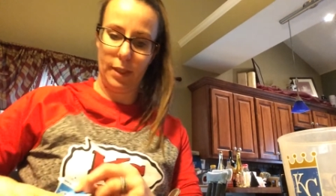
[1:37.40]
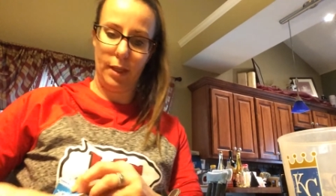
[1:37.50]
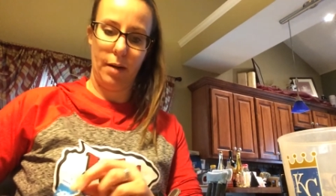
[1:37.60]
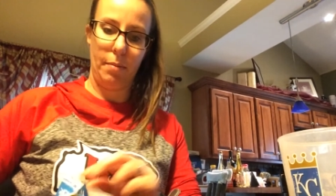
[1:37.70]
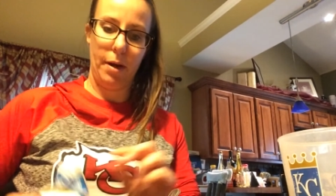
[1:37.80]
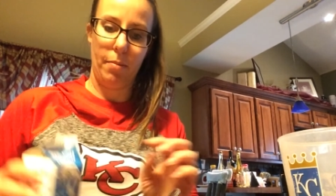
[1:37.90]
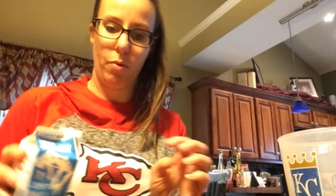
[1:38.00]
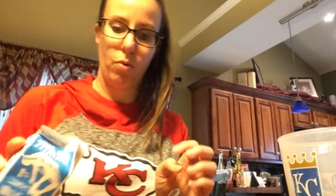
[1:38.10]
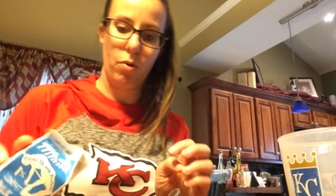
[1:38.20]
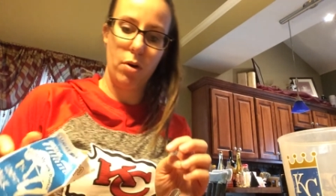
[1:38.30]
And I'm gonna
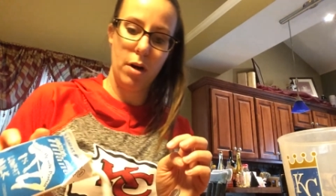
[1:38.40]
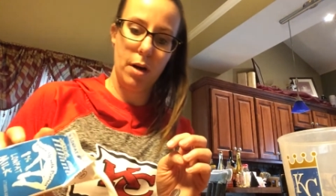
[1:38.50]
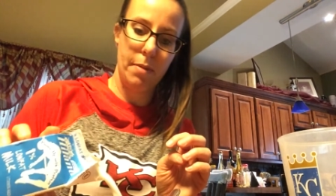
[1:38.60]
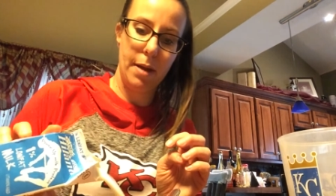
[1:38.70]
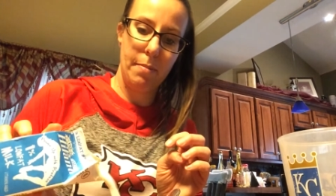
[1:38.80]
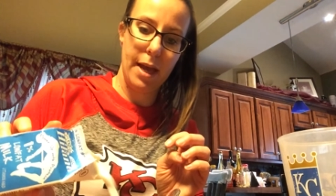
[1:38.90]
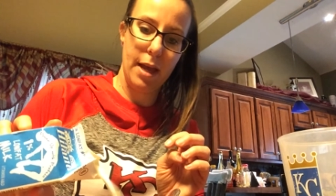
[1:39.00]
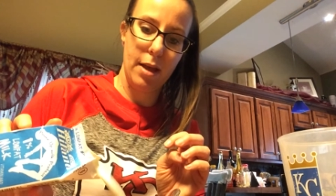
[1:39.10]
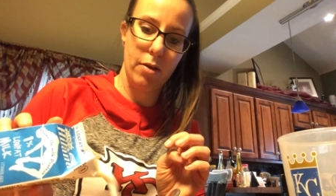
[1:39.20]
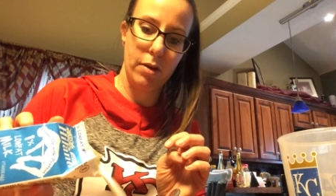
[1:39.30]
pour my
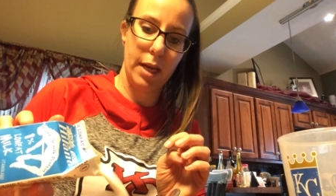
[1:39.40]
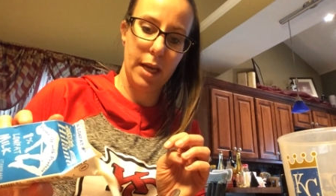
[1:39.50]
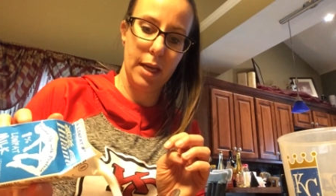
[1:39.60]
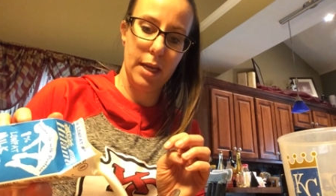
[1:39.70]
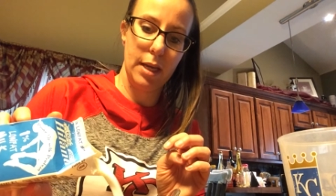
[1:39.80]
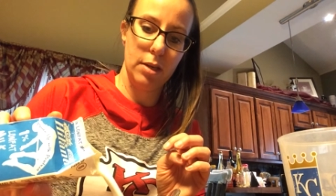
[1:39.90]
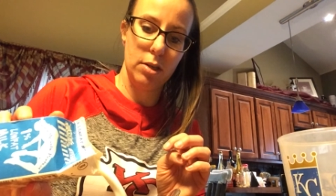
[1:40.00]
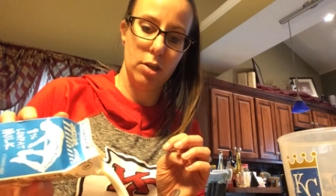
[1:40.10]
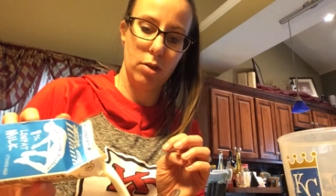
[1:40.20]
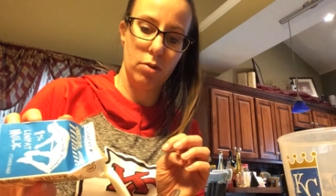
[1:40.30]
milk
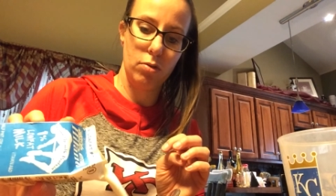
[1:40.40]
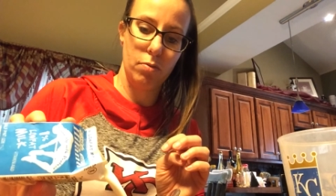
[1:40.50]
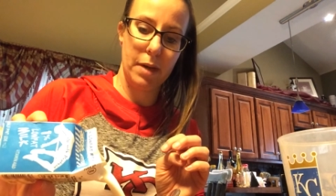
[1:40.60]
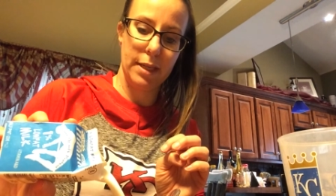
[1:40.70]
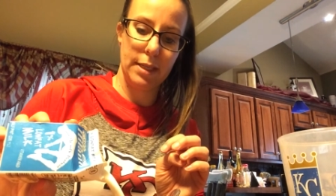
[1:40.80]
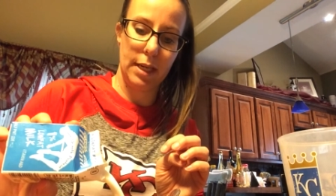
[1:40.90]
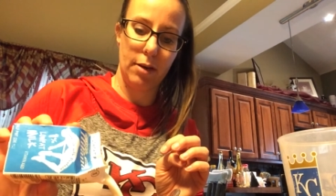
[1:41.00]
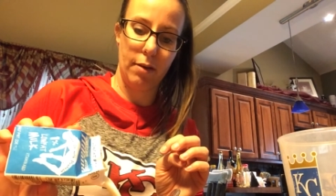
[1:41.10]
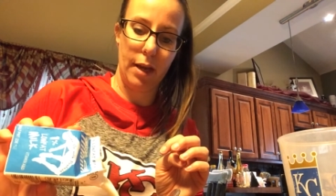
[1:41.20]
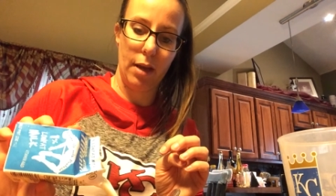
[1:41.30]
into my
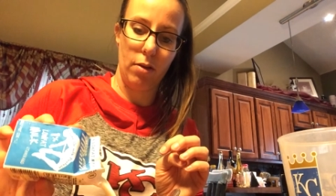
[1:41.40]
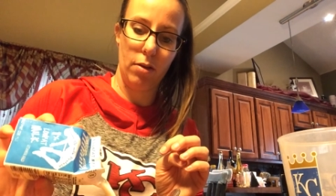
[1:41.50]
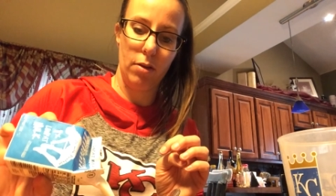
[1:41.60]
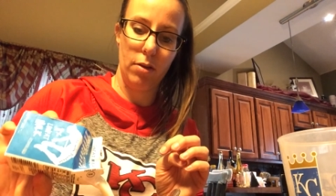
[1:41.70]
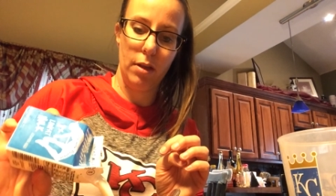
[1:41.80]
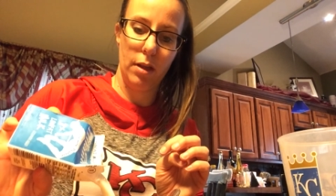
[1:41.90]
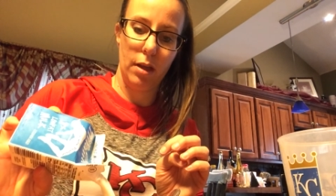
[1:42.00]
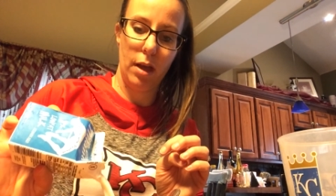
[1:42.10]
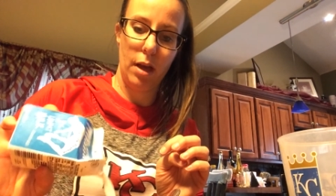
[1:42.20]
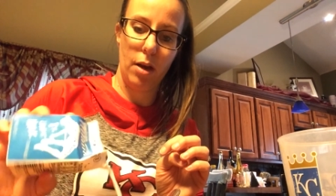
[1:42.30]
cereal.
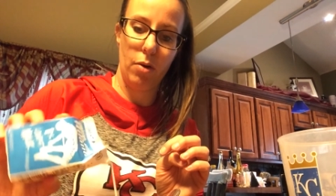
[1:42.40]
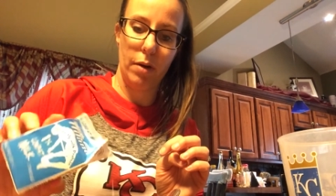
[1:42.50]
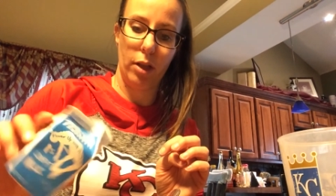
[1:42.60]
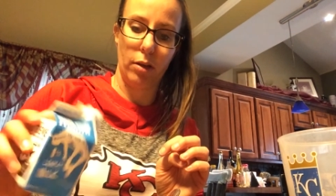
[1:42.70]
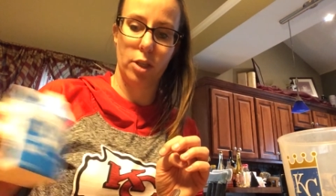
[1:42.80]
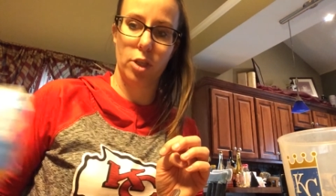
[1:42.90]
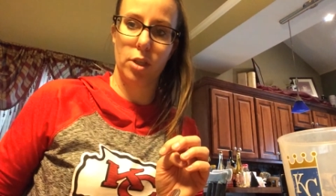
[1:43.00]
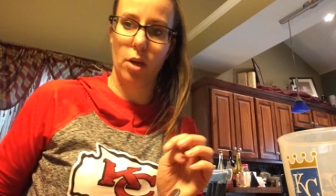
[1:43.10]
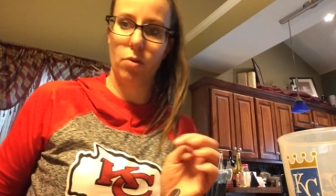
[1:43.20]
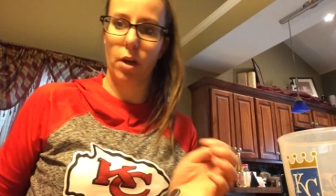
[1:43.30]
Oh, it looks
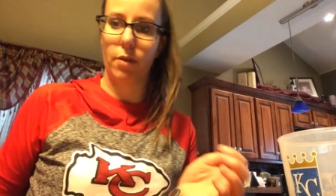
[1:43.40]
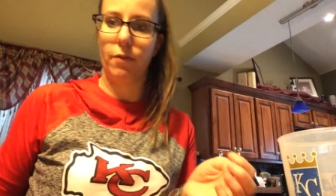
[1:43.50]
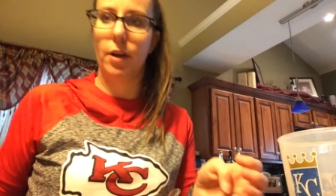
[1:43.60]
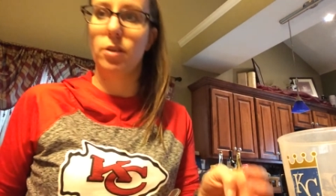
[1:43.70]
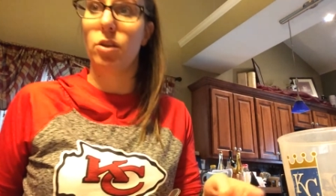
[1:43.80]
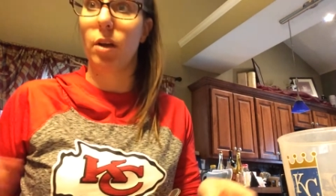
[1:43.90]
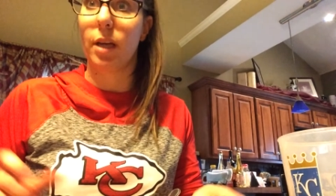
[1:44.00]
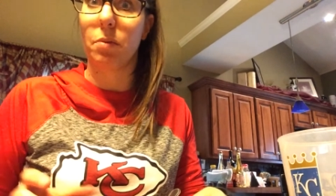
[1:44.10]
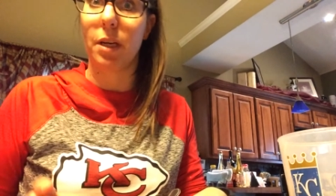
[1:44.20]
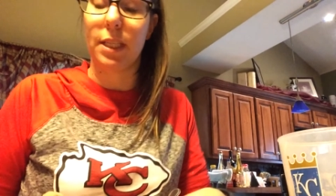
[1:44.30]
so good, friends. You
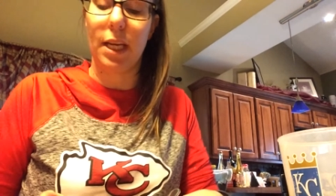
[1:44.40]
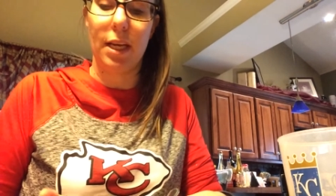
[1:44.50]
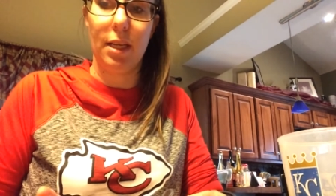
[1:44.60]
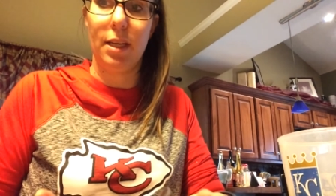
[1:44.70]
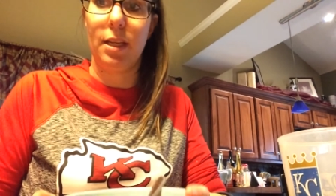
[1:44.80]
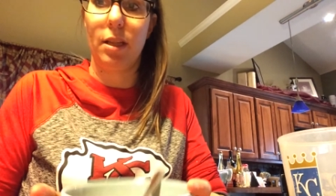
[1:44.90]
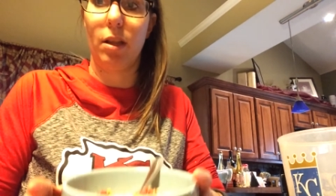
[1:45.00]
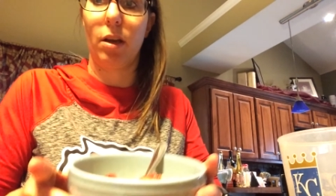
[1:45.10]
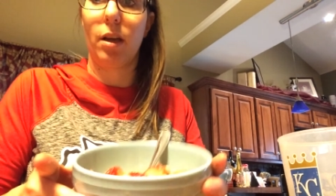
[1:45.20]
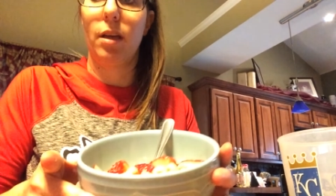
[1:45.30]
guys wanna see it?
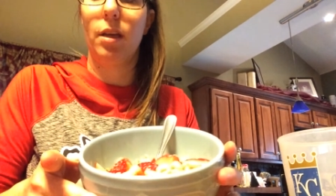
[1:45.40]
Look.